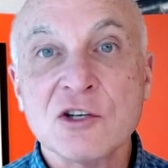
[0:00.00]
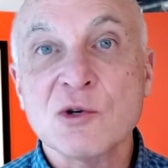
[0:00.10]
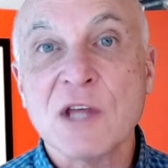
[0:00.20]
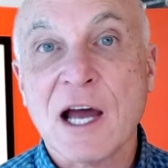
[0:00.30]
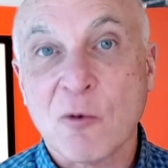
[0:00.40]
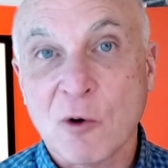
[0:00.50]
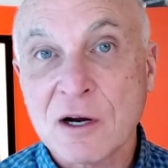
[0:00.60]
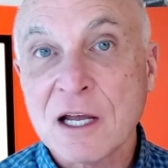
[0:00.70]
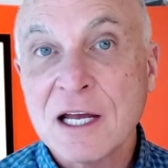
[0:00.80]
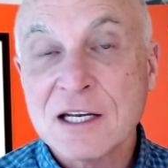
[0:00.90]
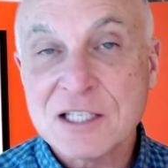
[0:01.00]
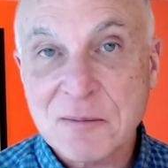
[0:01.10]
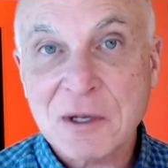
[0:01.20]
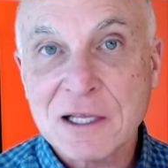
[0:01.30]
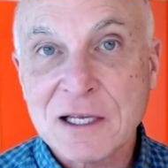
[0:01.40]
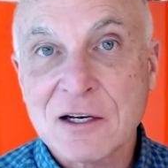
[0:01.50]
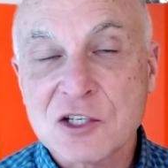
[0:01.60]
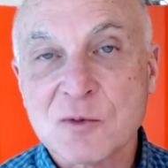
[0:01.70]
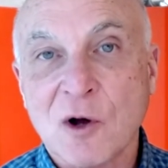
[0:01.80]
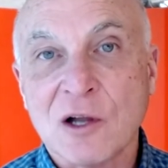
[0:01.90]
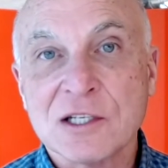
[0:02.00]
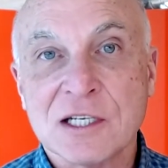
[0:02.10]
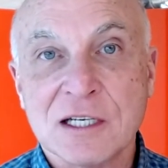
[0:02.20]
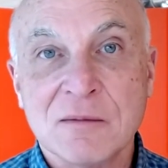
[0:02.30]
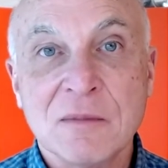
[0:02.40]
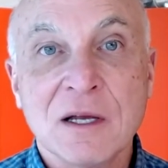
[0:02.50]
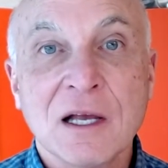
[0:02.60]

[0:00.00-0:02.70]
do that work, typically in a small team,